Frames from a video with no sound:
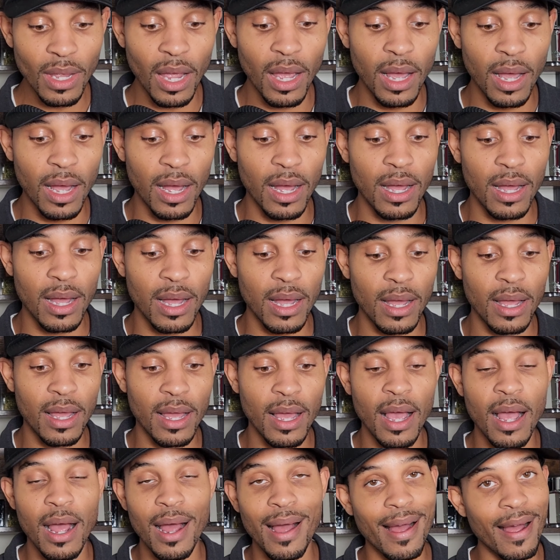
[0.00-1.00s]

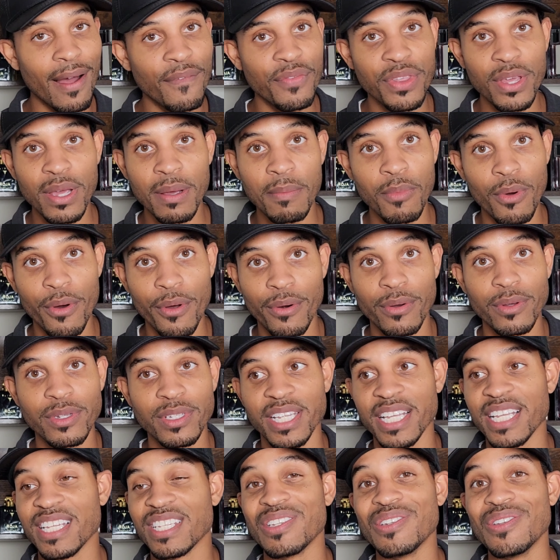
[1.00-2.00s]
Of the Immortals
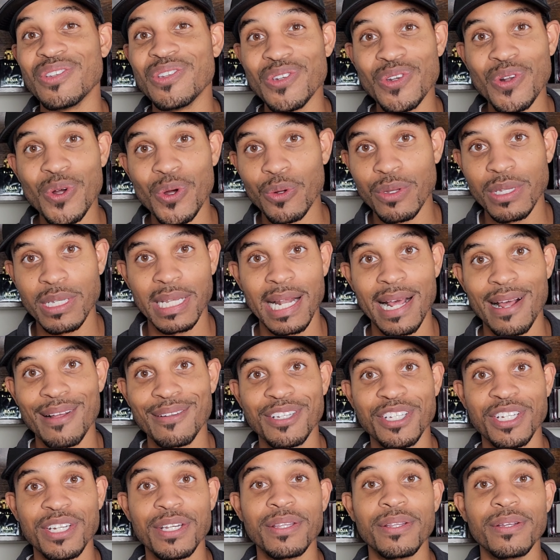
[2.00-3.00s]
is no
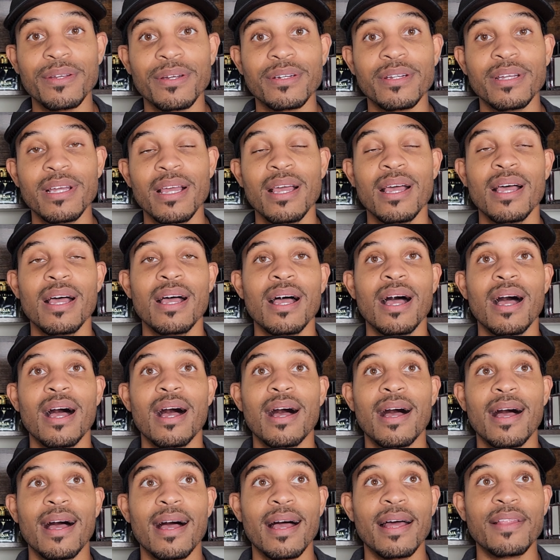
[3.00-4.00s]
slouch either.
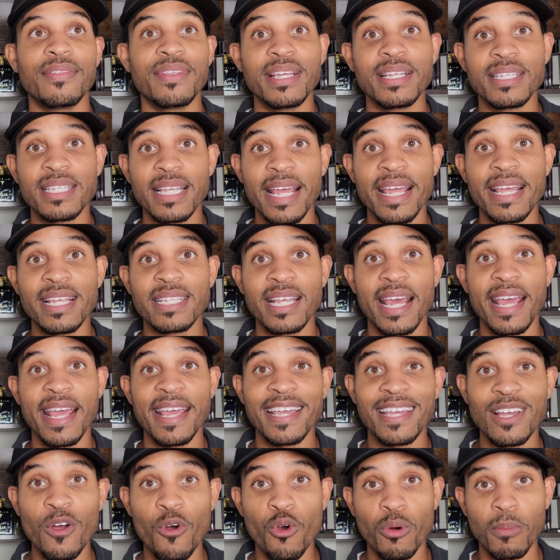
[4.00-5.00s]
This is a
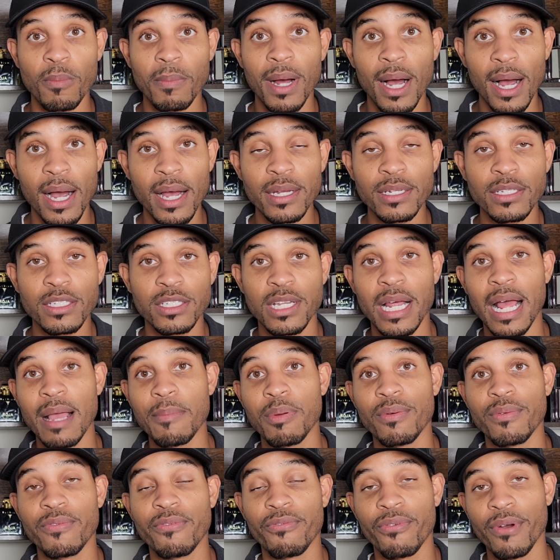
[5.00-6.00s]
gourmand type
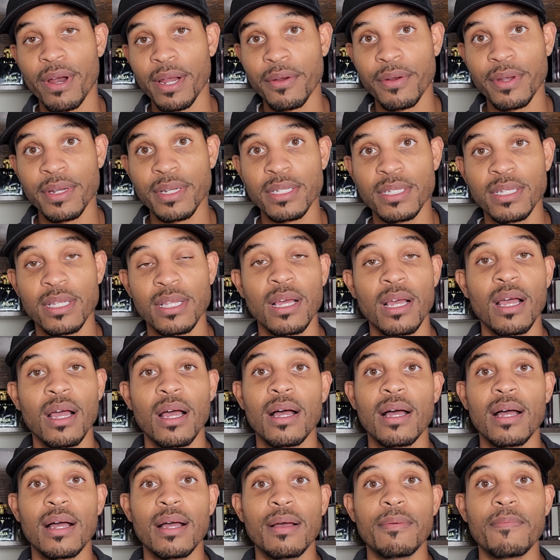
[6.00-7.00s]
of fragrance.
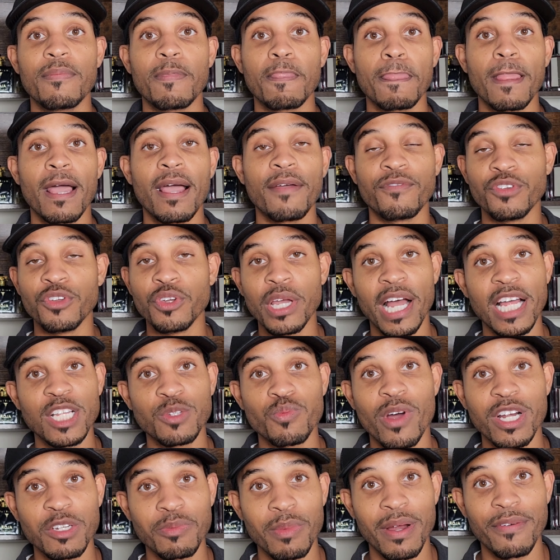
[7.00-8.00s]
If you guys
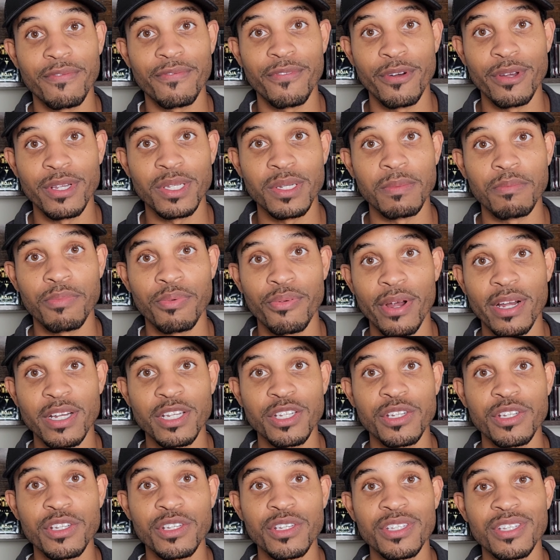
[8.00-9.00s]
watched my first
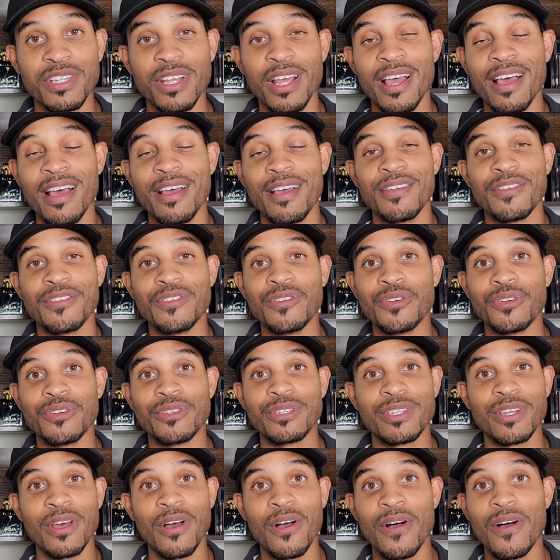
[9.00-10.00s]
impressions, you
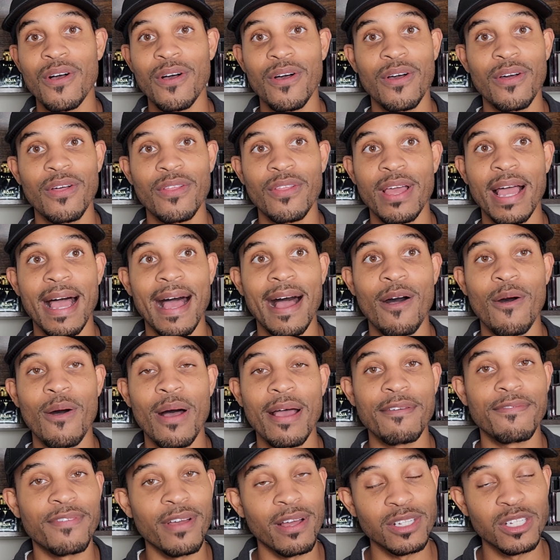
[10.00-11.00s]
saw how
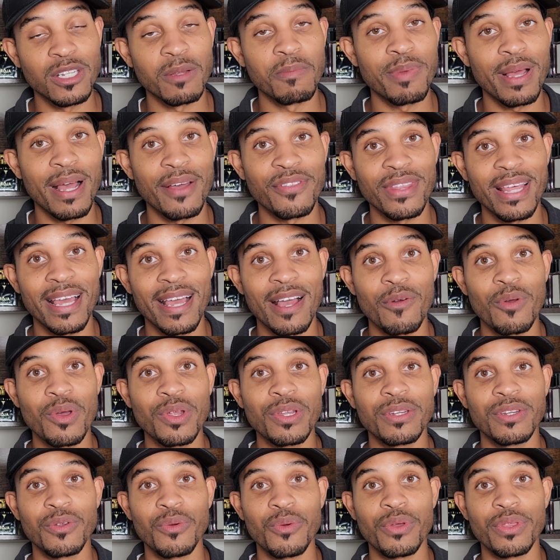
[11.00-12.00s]
I felt about that
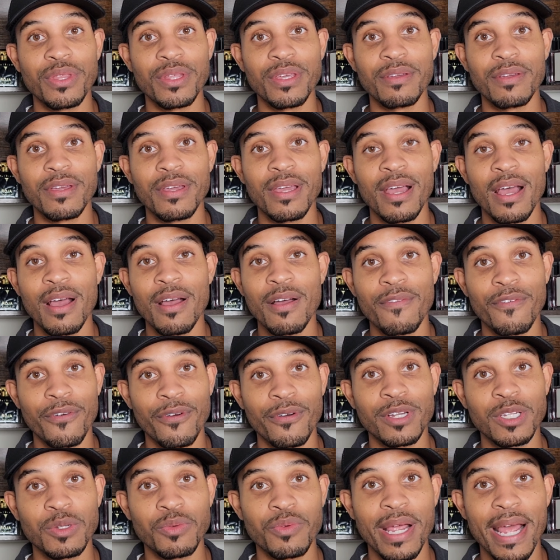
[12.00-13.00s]
one during the
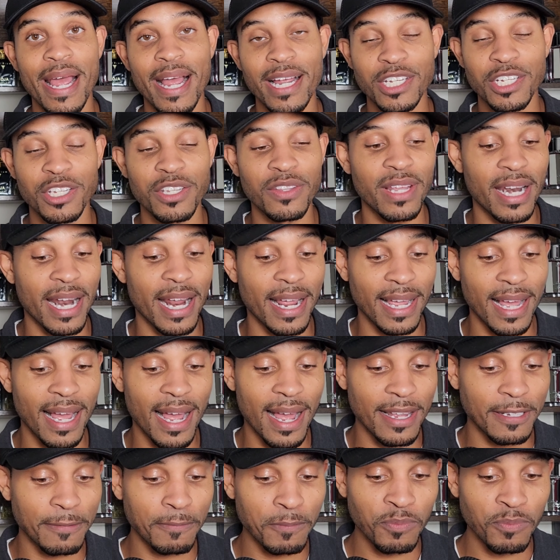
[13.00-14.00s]
first reaction that I got.